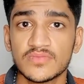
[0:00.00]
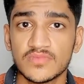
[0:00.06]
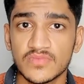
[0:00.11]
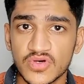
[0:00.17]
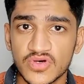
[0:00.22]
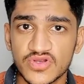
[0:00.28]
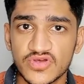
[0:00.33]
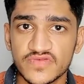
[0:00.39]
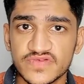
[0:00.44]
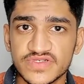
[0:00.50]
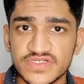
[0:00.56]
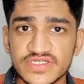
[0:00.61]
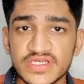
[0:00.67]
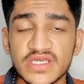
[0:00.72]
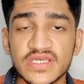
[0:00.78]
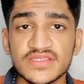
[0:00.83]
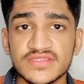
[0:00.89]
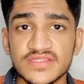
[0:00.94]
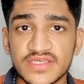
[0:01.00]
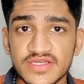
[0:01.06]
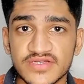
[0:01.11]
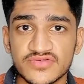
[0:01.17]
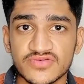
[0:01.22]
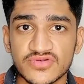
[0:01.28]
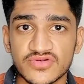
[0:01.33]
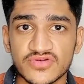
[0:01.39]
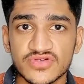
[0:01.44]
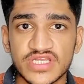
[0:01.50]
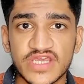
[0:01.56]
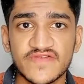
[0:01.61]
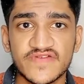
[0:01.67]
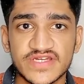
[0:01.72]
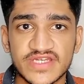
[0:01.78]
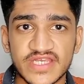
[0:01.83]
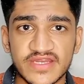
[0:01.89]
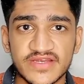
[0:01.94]
Moreover, they do not
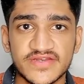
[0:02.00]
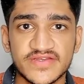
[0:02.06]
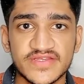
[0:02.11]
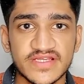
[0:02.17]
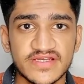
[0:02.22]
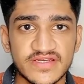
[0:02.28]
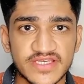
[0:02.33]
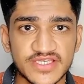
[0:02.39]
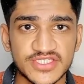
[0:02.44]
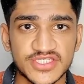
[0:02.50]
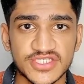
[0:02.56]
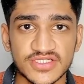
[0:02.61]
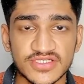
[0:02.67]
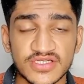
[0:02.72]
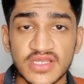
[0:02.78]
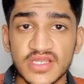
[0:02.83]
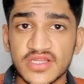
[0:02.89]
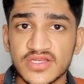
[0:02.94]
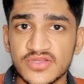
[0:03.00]
have a territorial nature